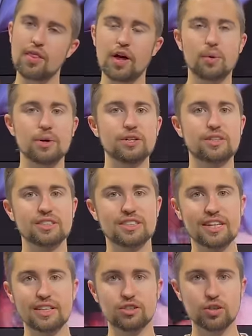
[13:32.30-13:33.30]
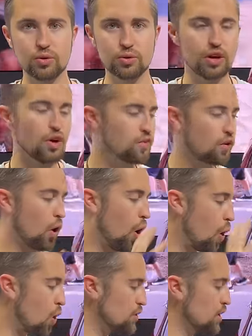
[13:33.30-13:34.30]
that way you can stay tuned for
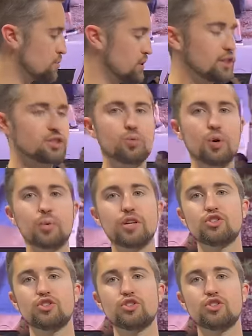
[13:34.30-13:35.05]
all the updates when we